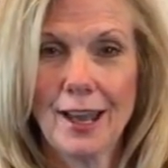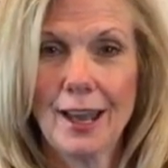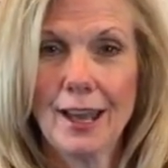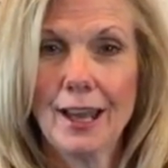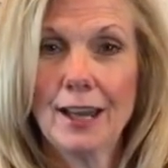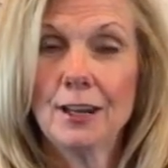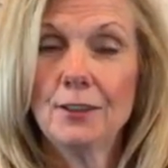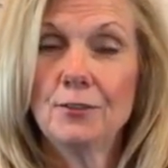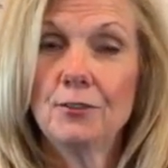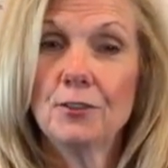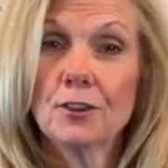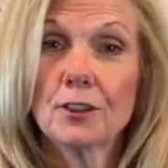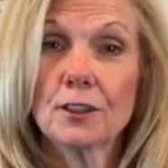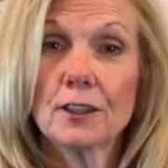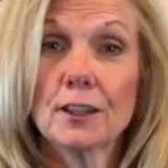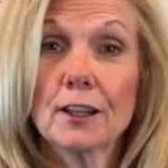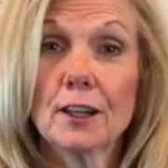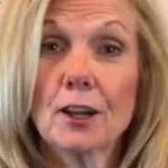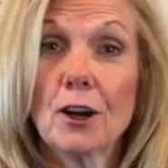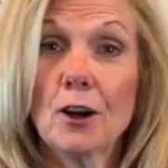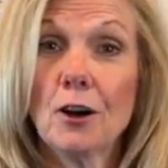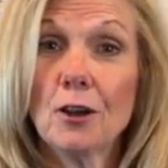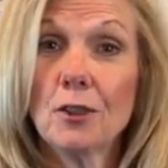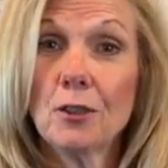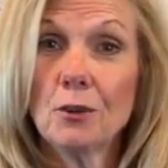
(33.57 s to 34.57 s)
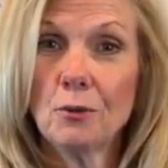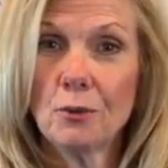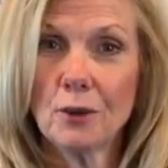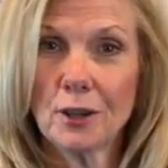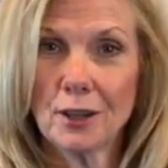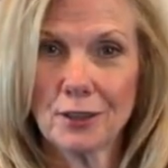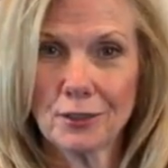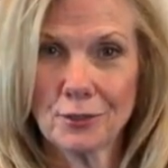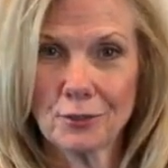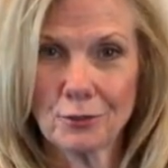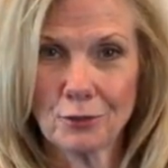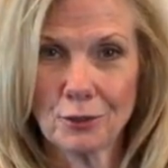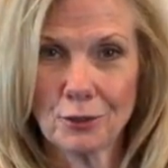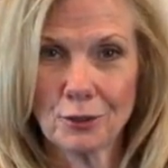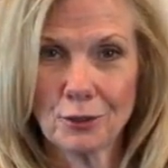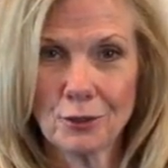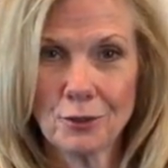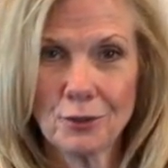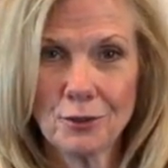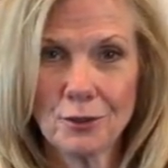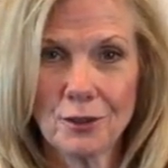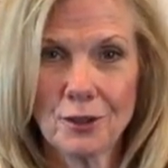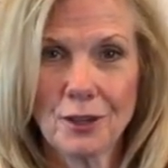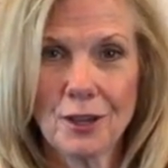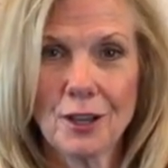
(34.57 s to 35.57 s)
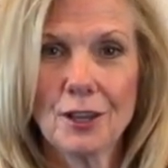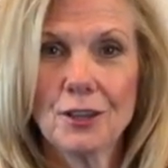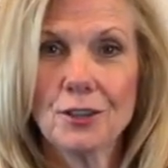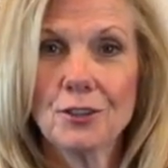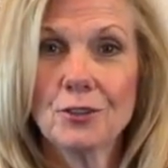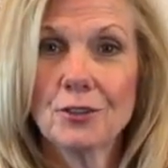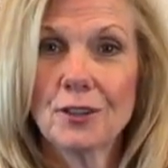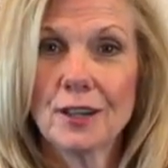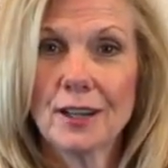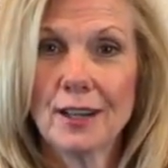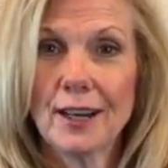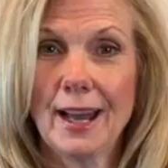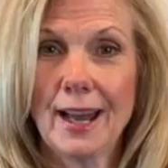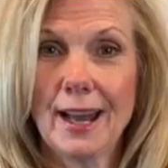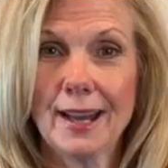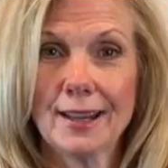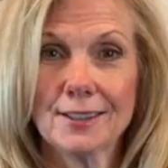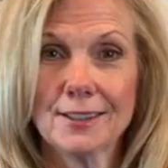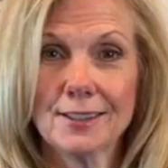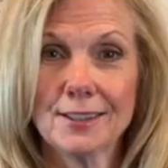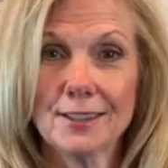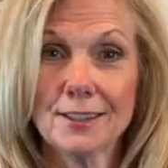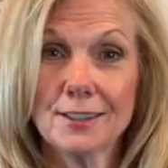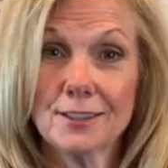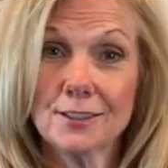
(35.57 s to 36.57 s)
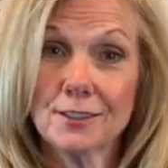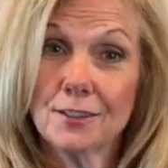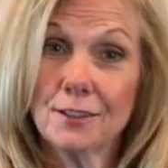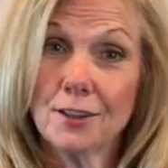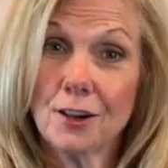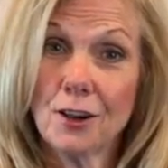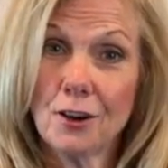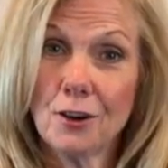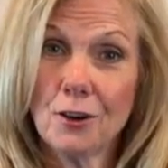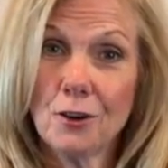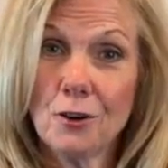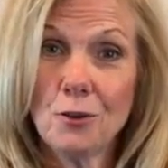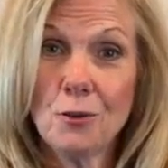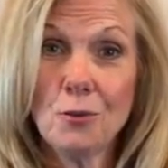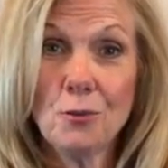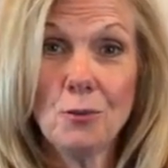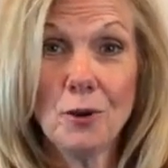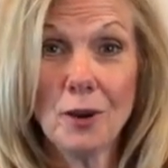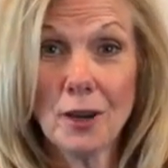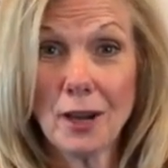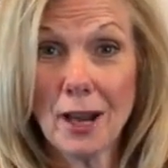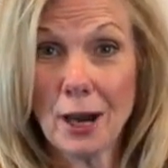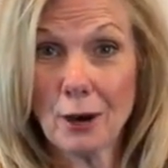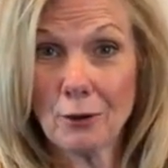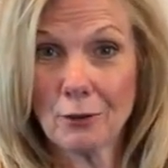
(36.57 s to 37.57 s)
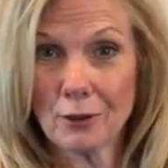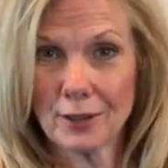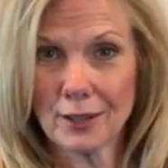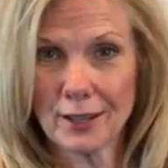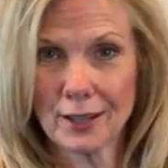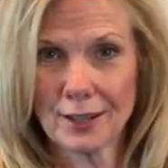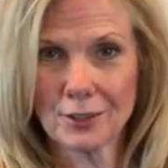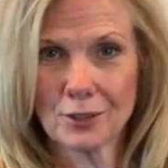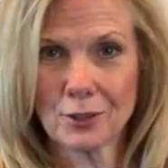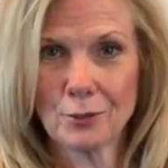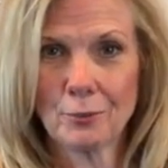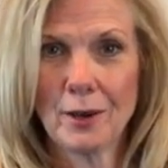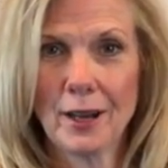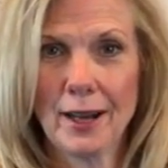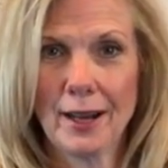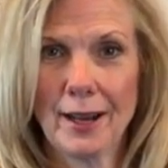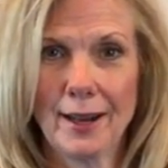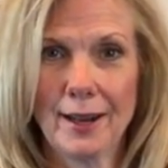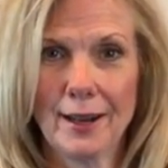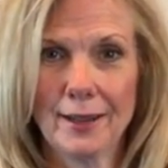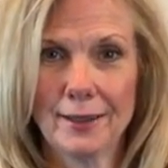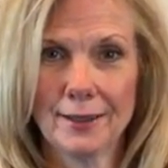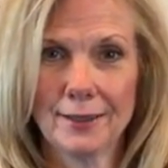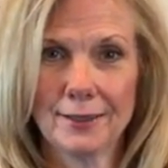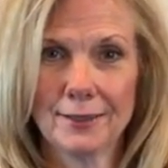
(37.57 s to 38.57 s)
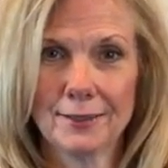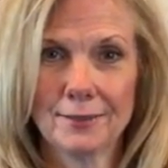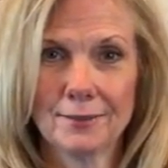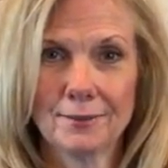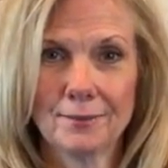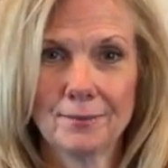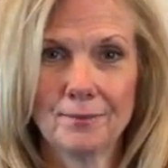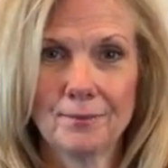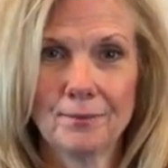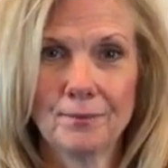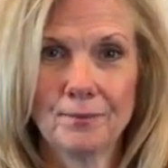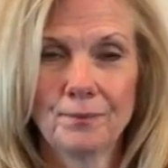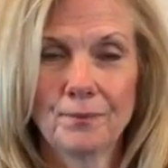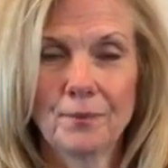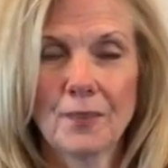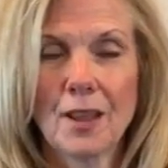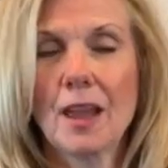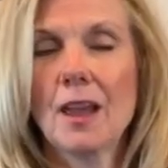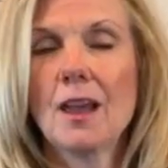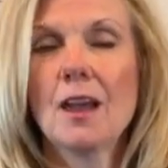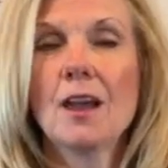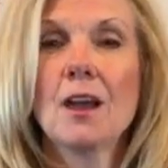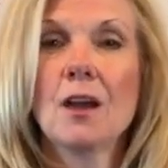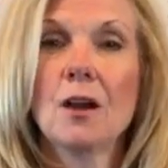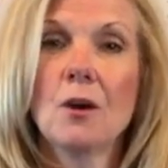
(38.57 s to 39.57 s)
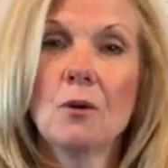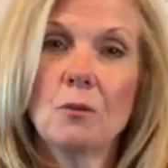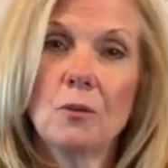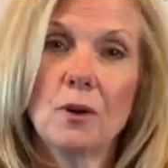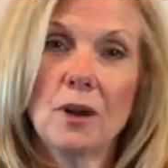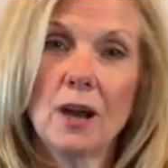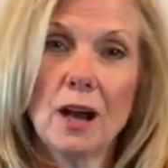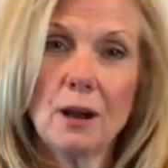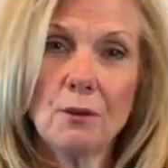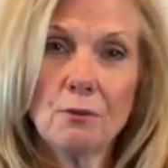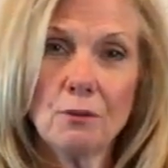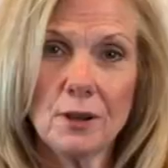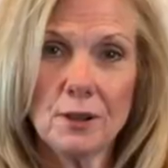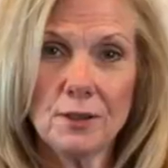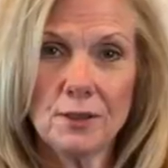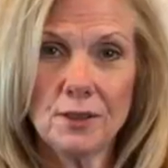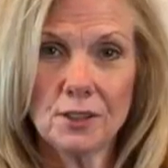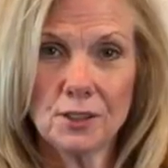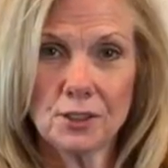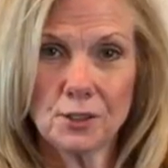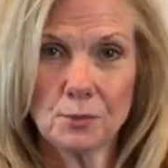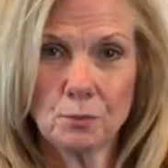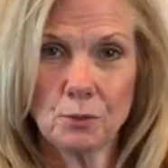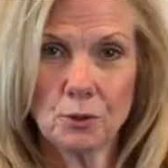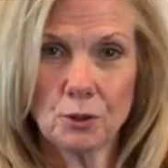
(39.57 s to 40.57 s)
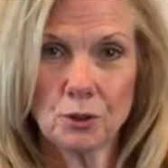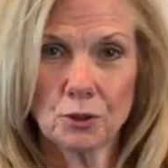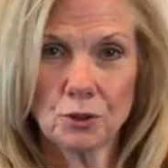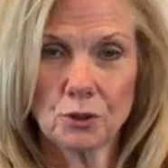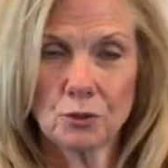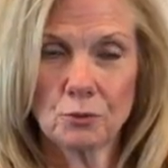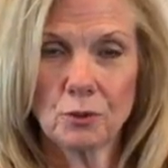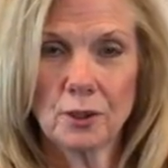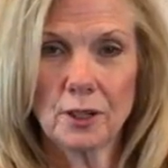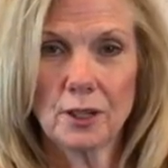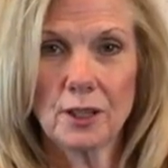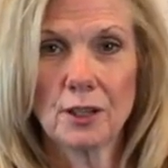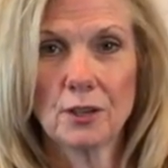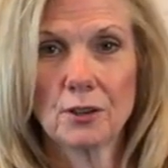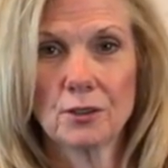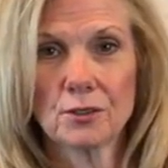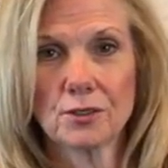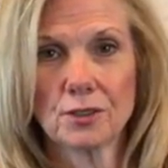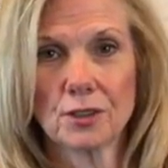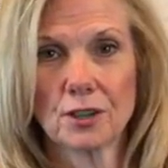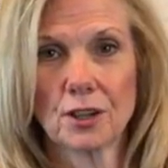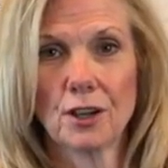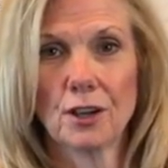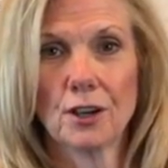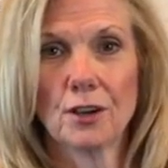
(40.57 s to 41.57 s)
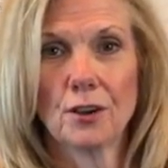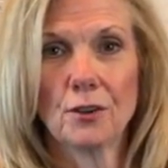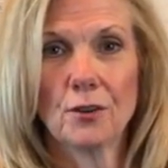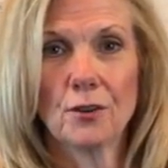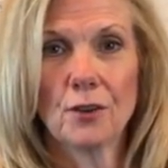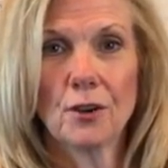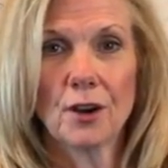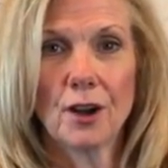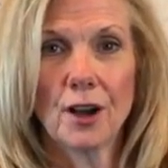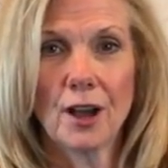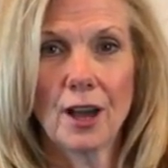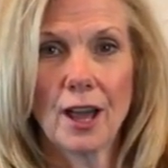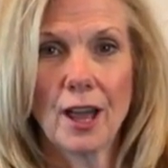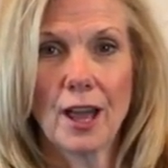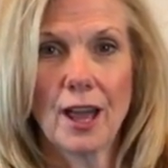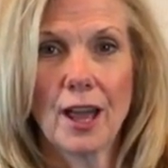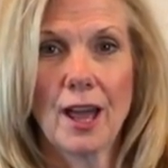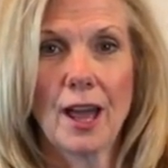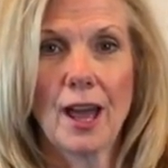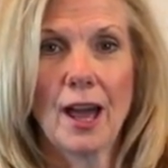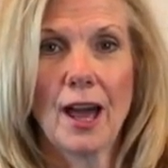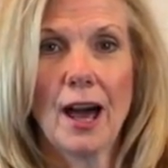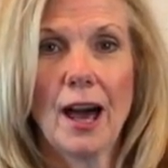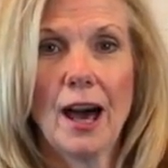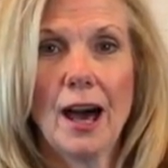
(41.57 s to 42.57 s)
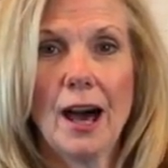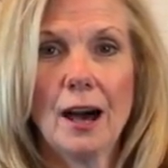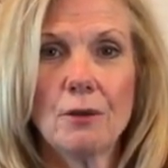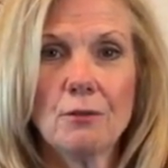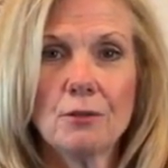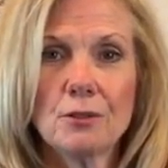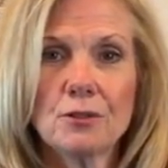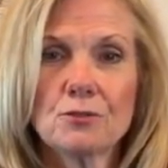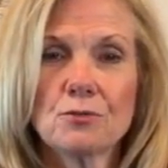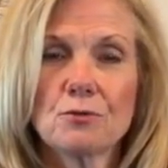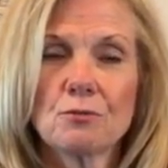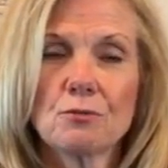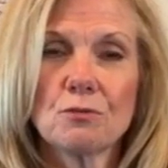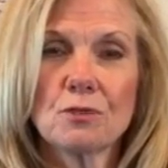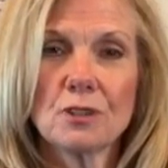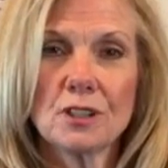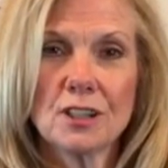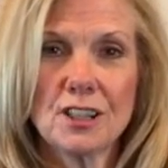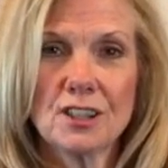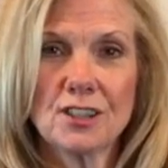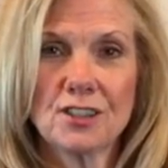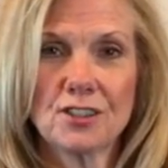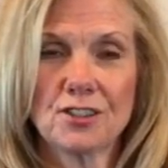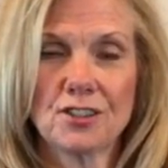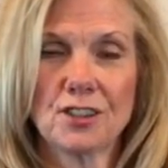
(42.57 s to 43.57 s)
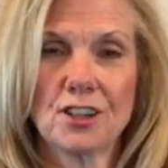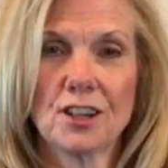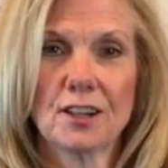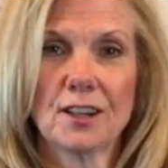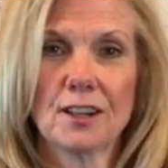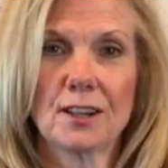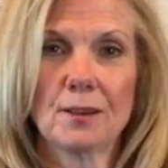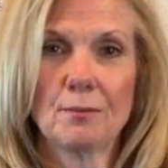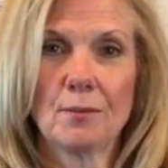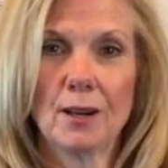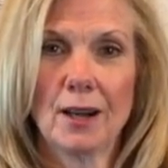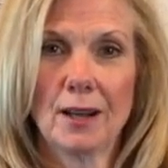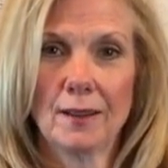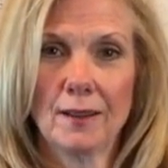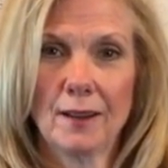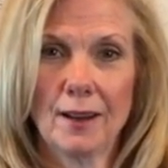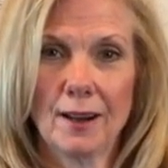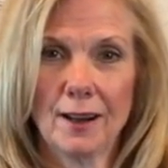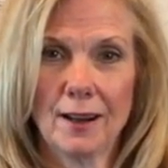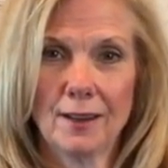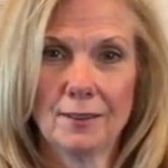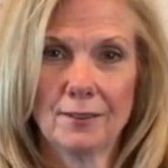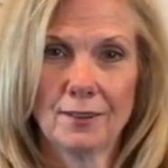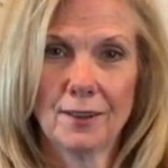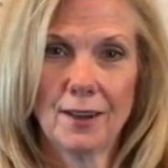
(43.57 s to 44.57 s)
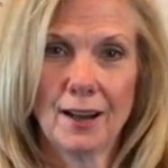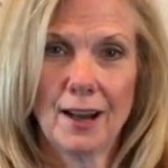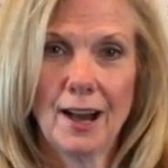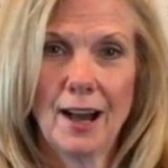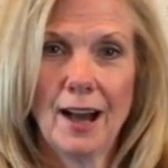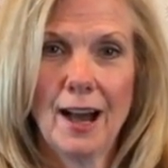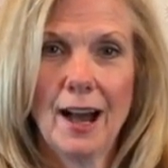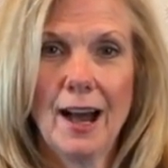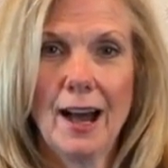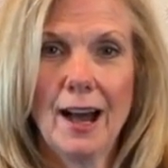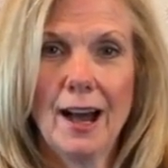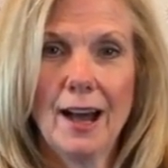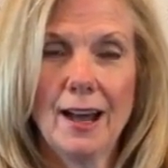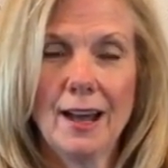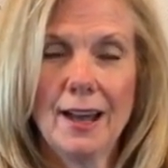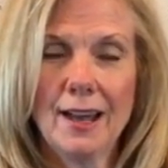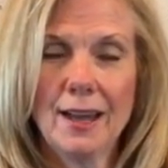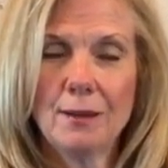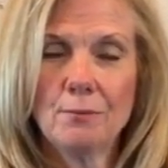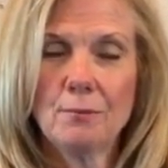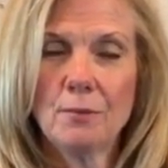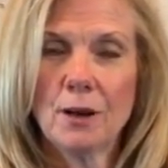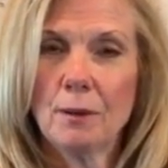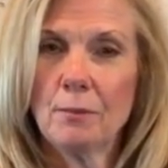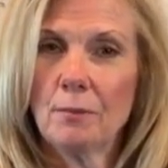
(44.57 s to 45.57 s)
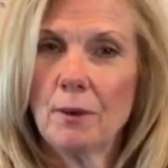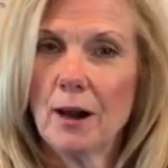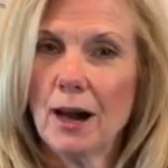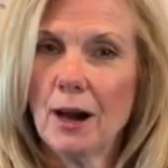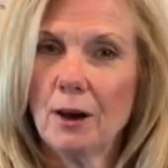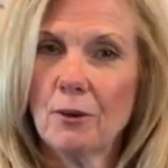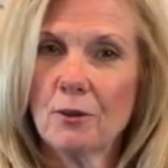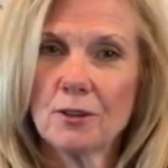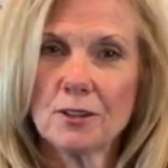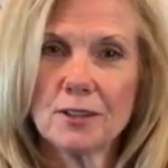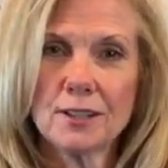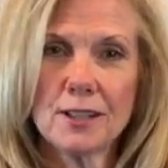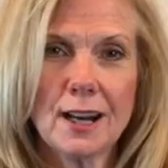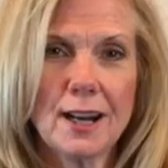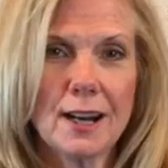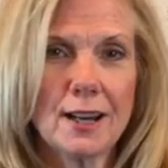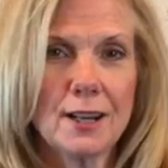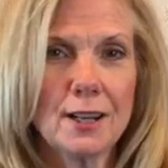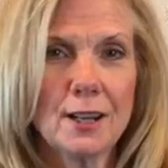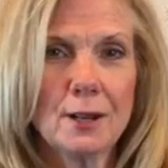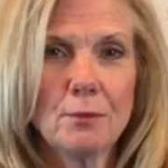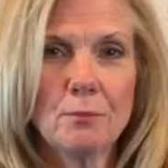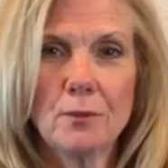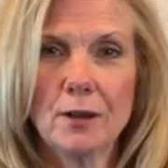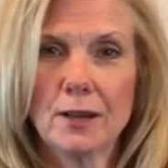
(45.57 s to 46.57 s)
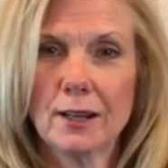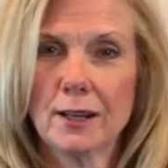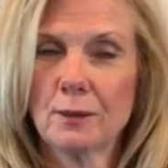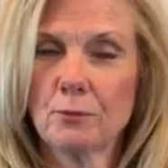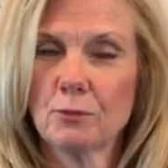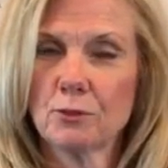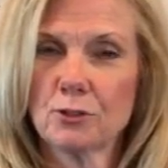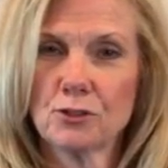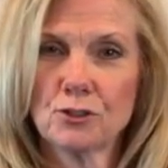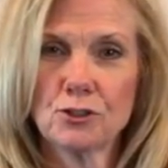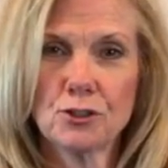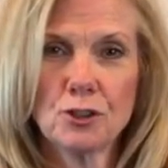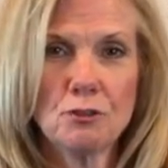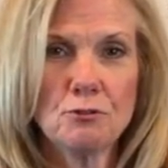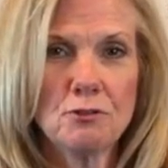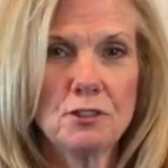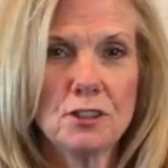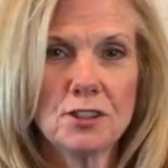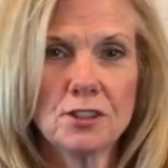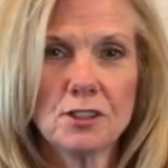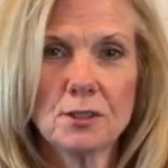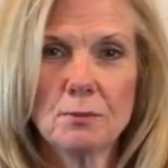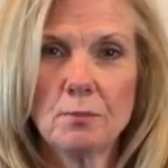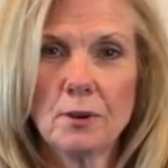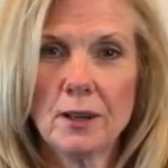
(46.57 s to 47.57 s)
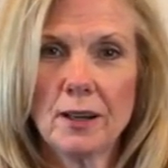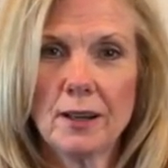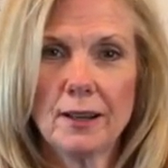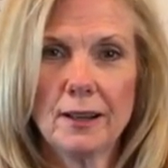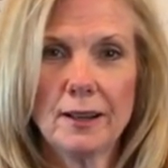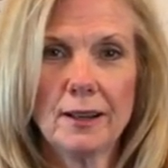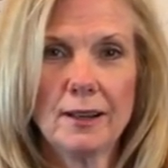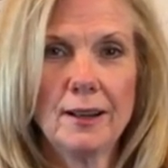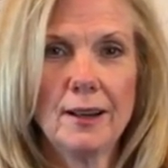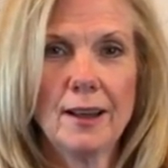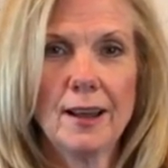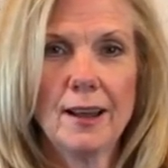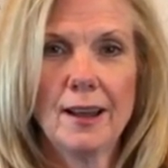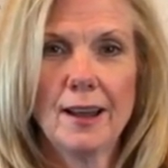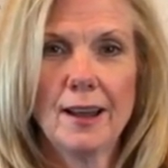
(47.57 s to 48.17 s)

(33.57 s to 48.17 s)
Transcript: And if you click all the way through, you'll get access to the whole one-hour lecture by Alan. When I read this book twenty years ago, I was really stuck in my life. I had my power tied up and it was so dissipated.